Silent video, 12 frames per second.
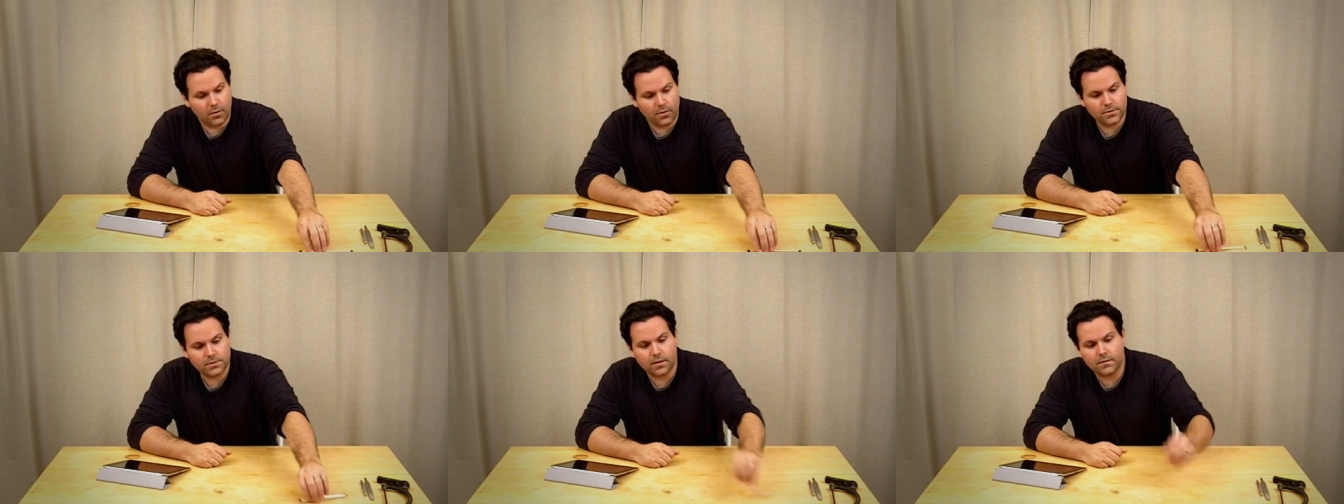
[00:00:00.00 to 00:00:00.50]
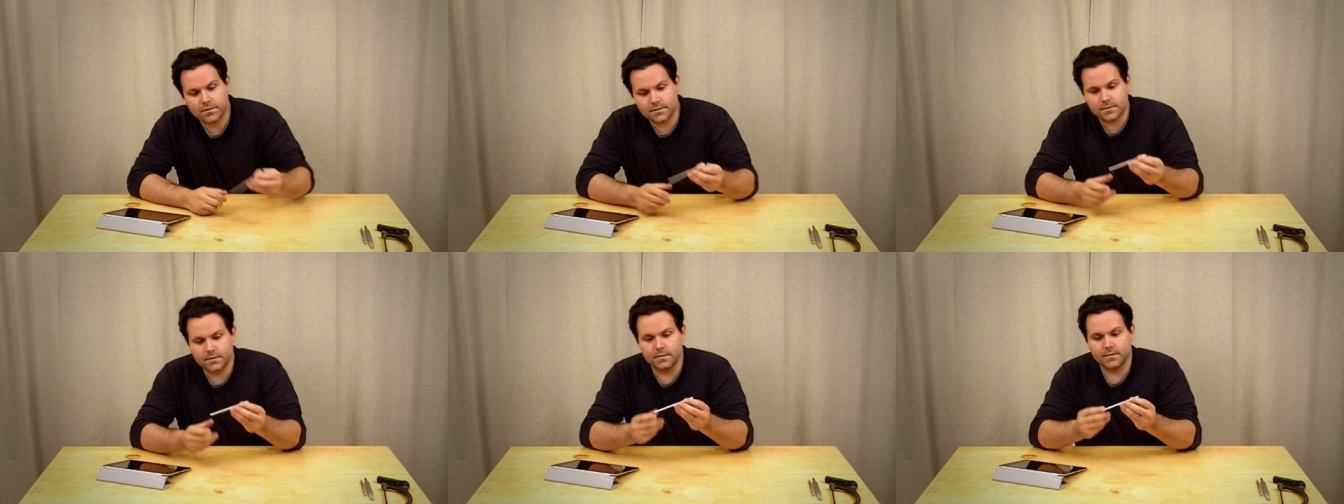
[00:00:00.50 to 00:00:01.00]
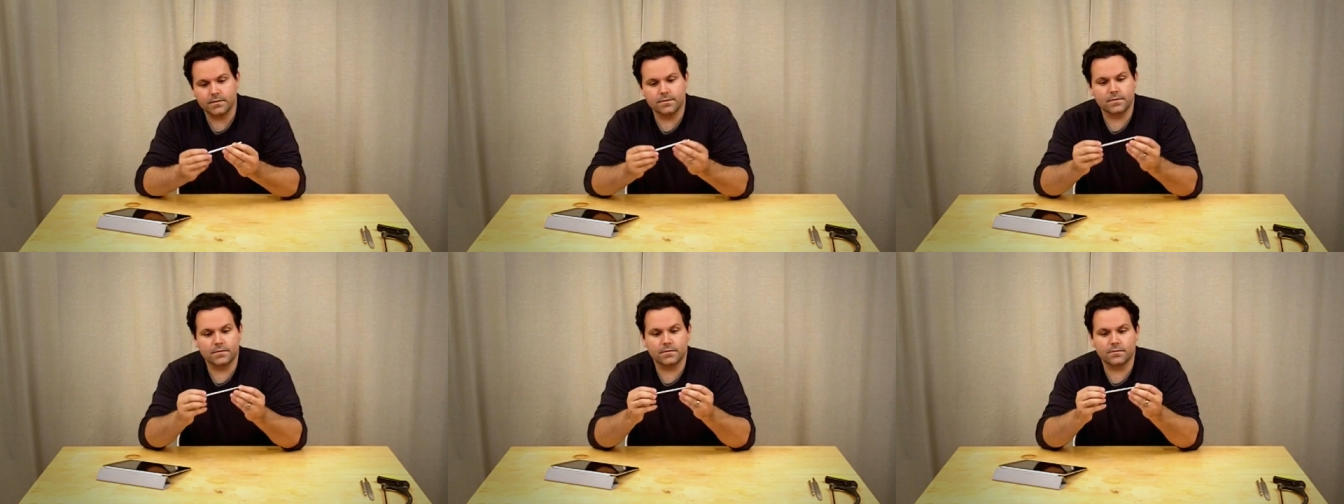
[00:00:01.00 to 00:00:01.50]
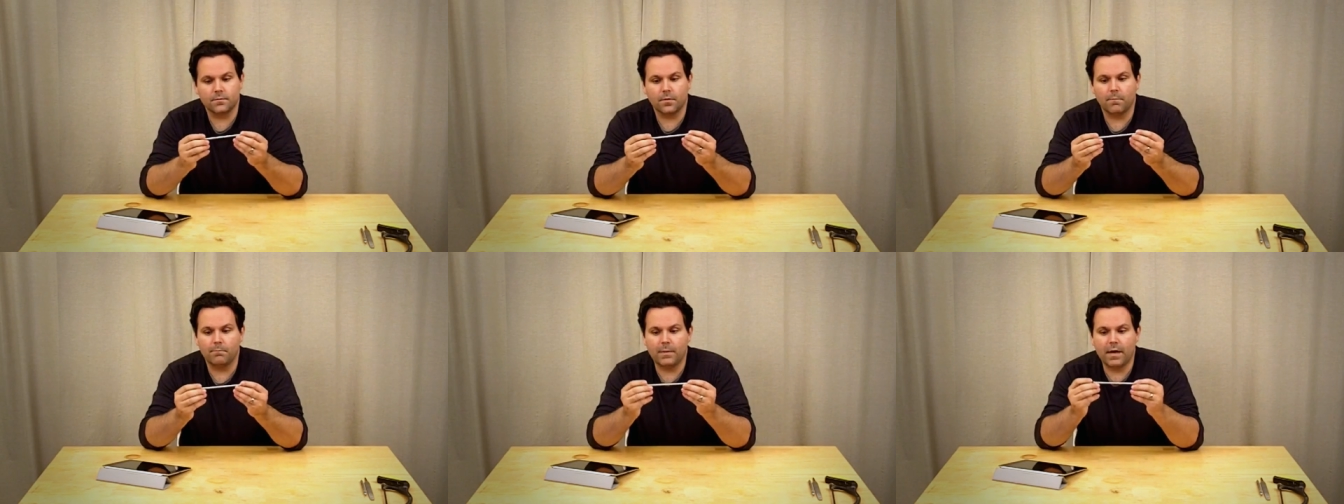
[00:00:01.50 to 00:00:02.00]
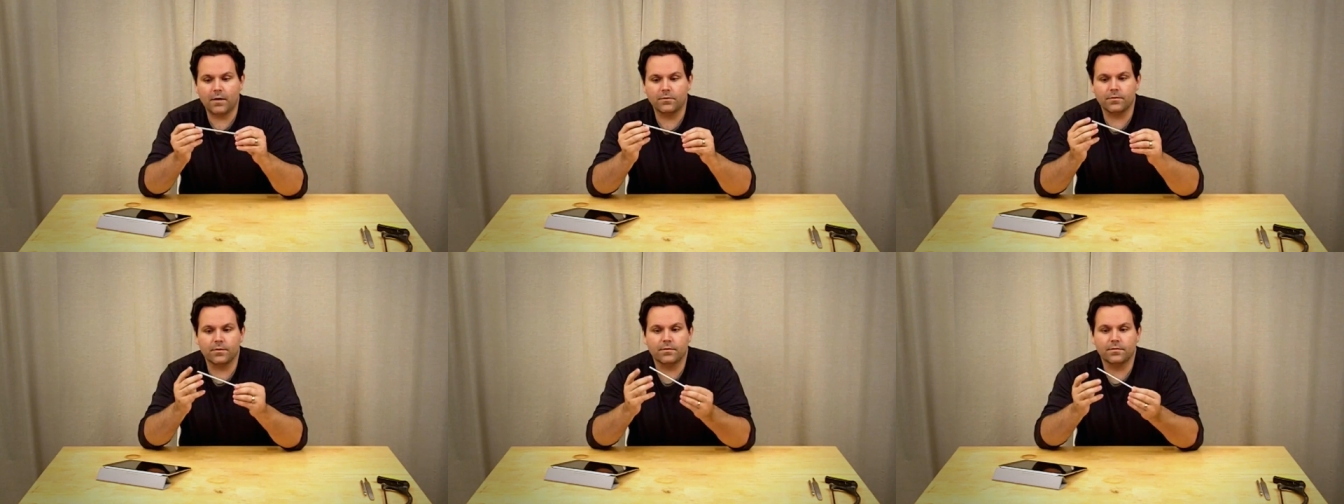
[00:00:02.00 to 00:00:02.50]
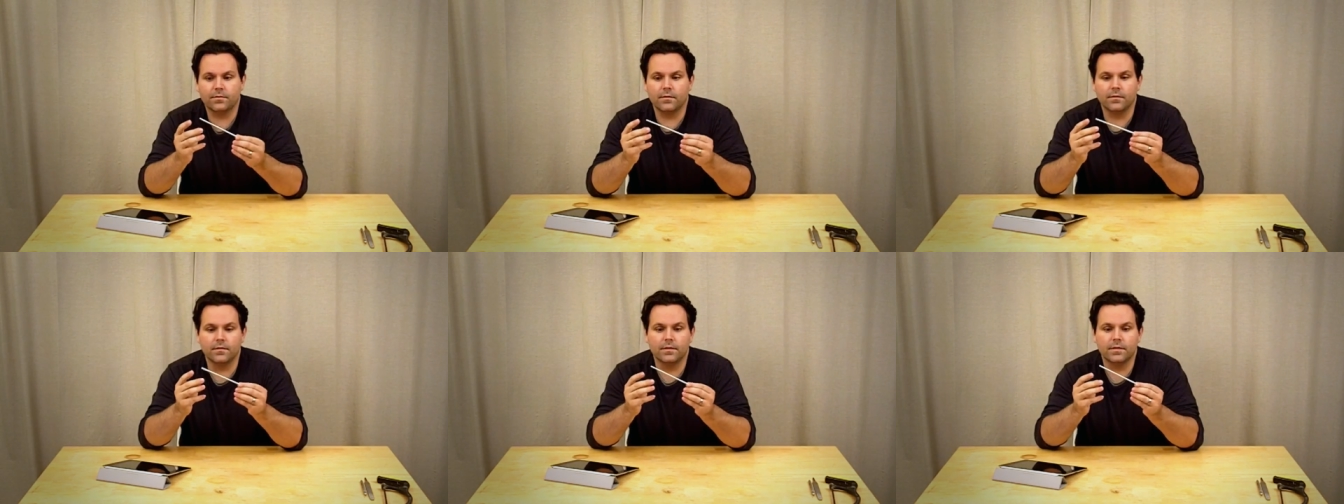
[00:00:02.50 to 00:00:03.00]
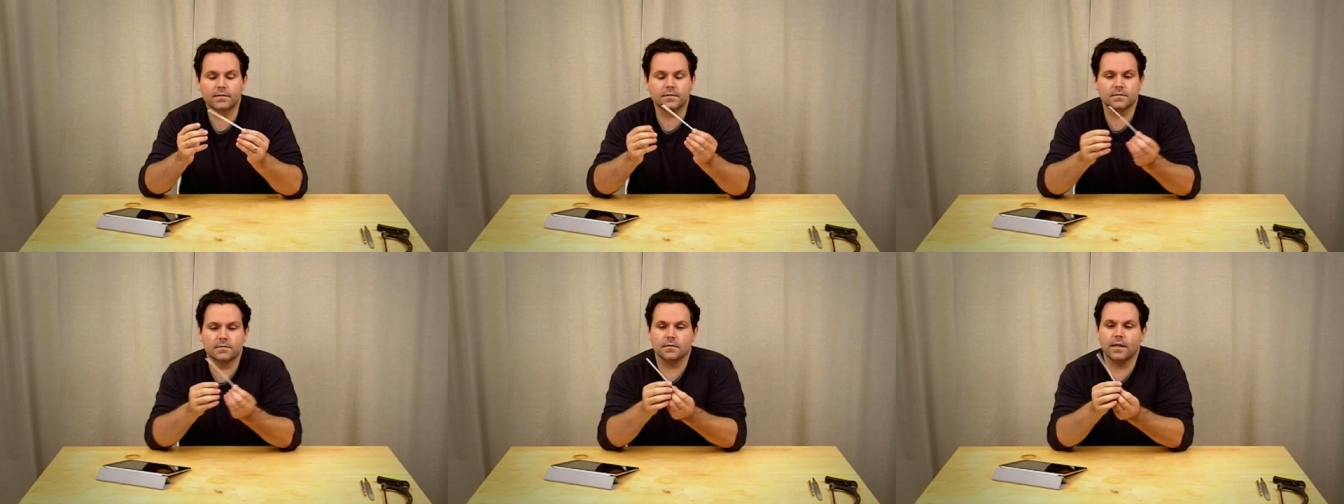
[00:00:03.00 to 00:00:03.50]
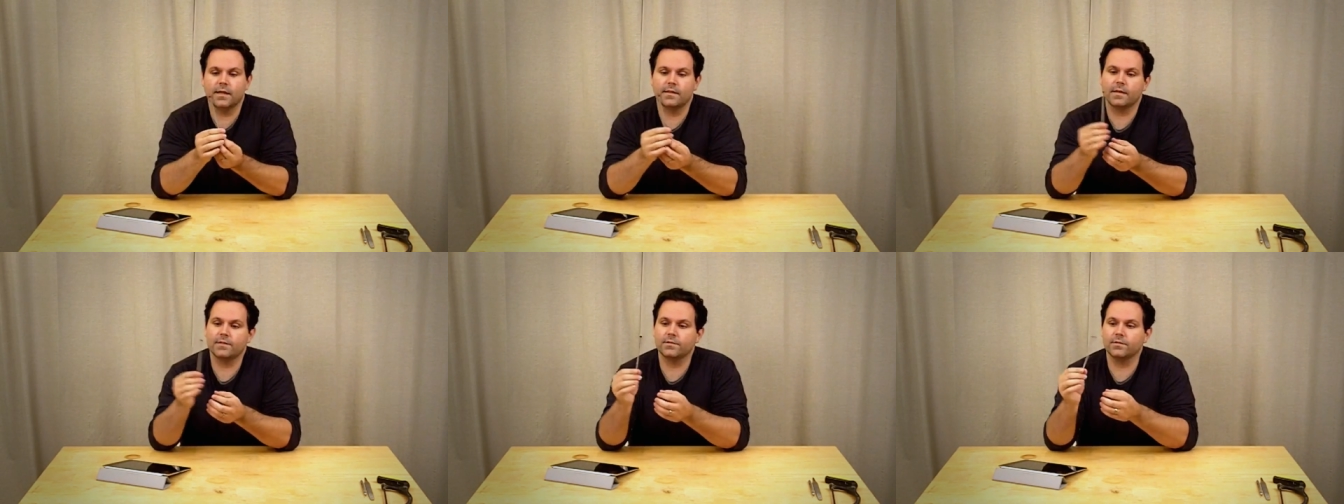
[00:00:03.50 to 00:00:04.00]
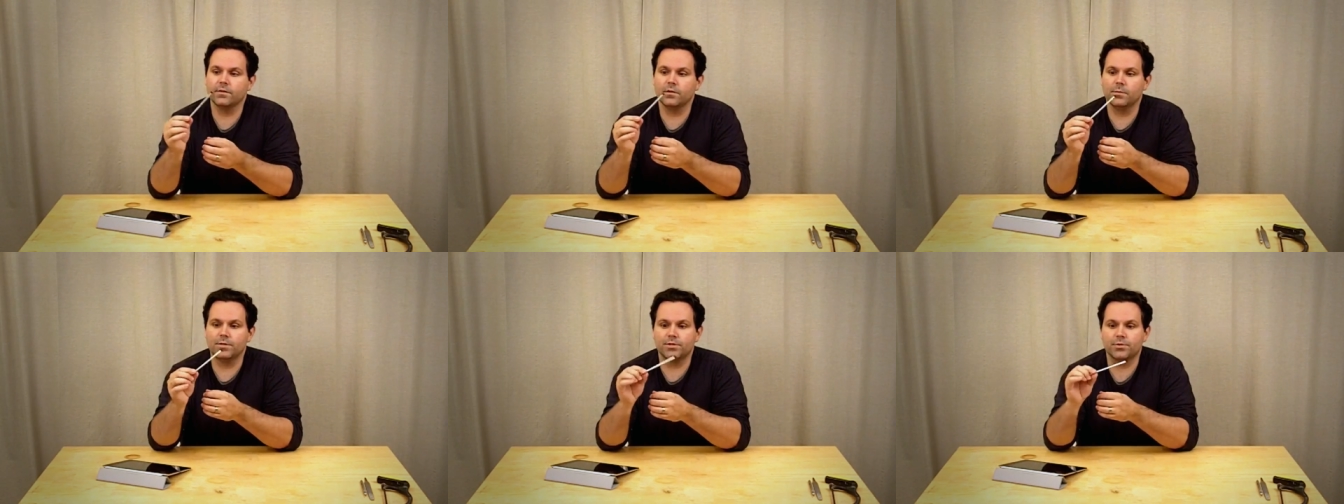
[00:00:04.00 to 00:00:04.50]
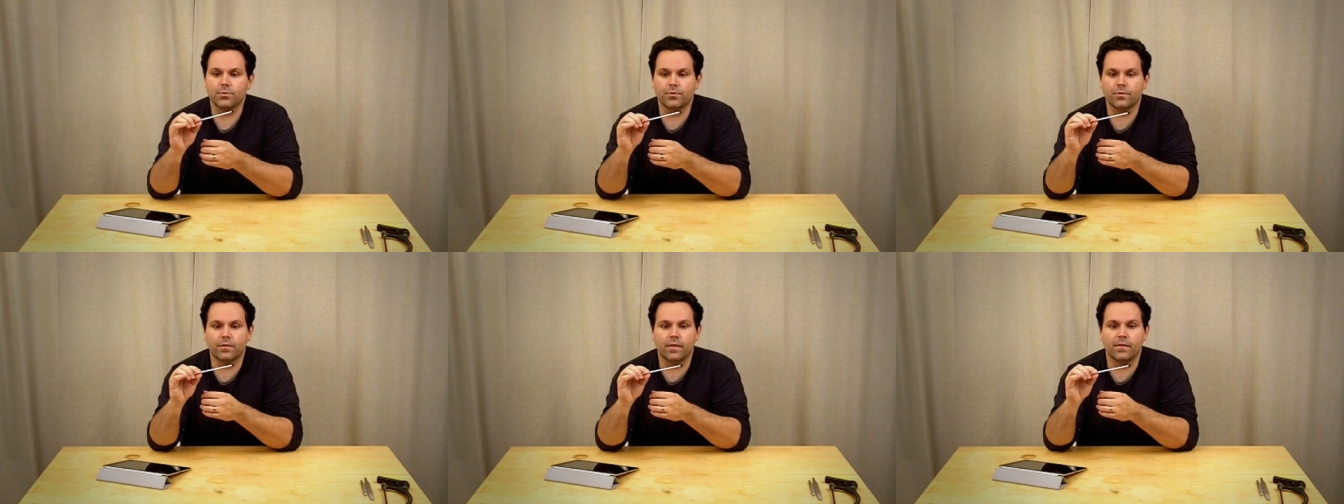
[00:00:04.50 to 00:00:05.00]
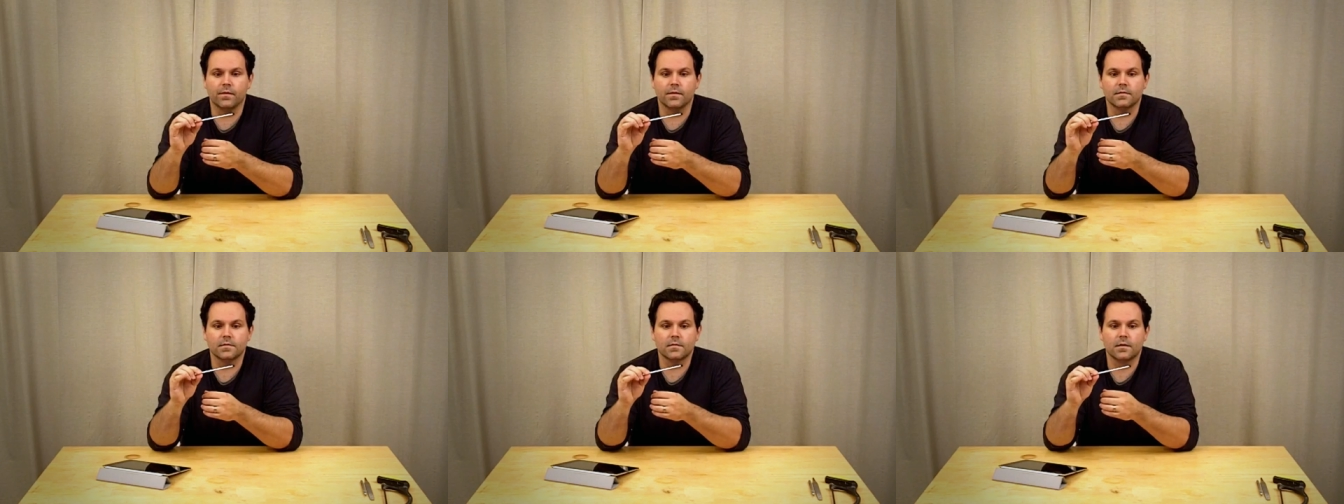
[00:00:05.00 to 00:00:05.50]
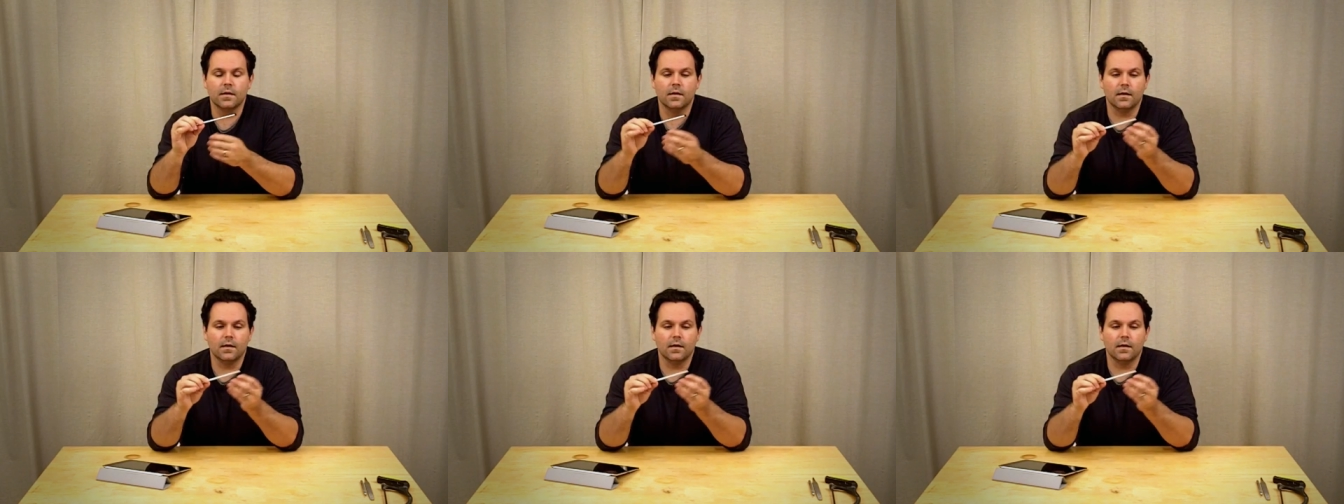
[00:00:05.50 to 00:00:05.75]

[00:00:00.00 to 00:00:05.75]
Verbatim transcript: Pogo stylus is about this length, actually a little bit shorter than this,